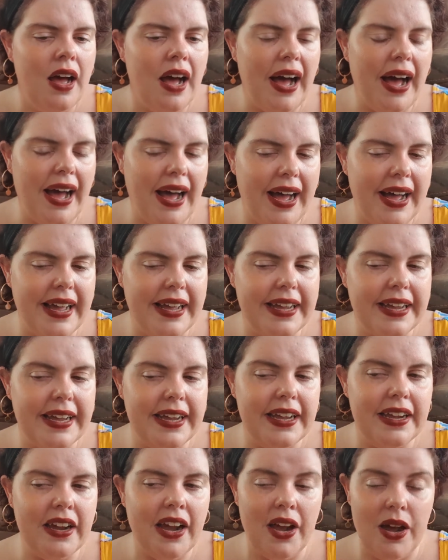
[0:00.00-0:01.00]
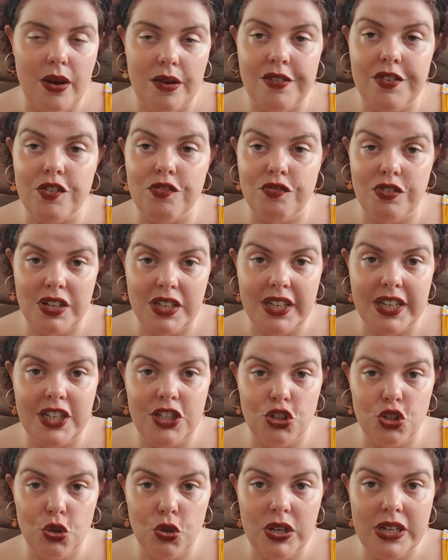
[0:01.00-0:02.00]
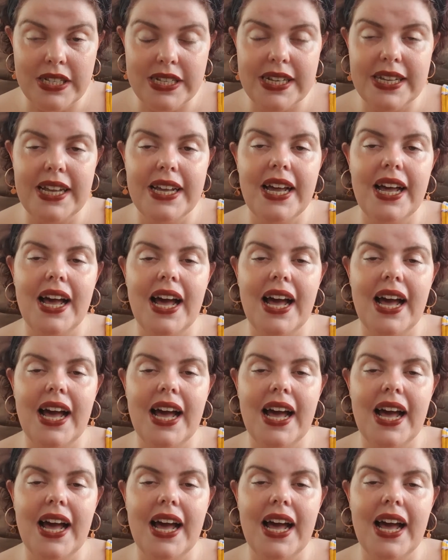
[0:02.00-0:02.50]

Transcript: I, however, really enjoyed it,